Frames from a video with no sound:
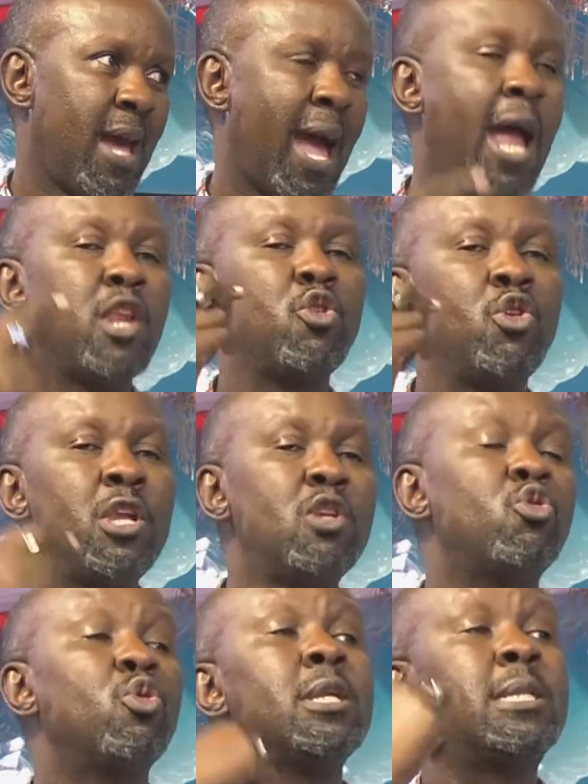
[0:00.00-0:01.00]
And you need
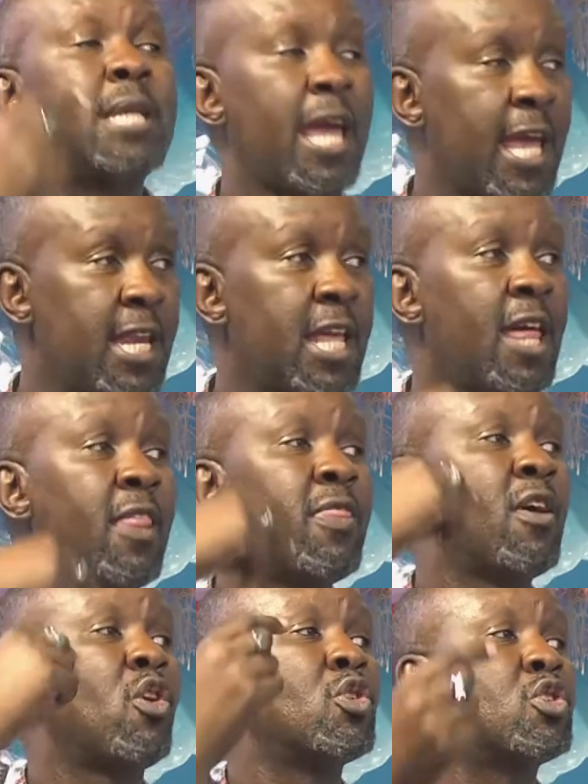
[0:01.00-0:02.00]
to retain
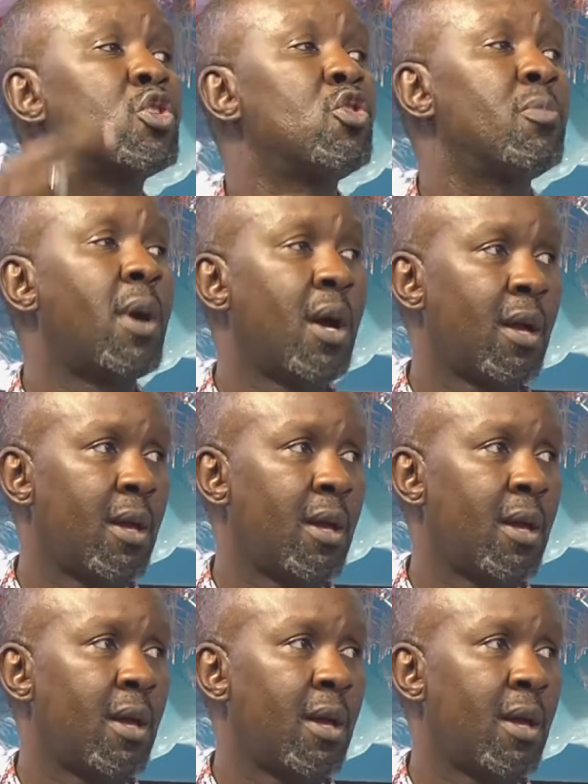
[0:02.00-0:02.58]
the consumer.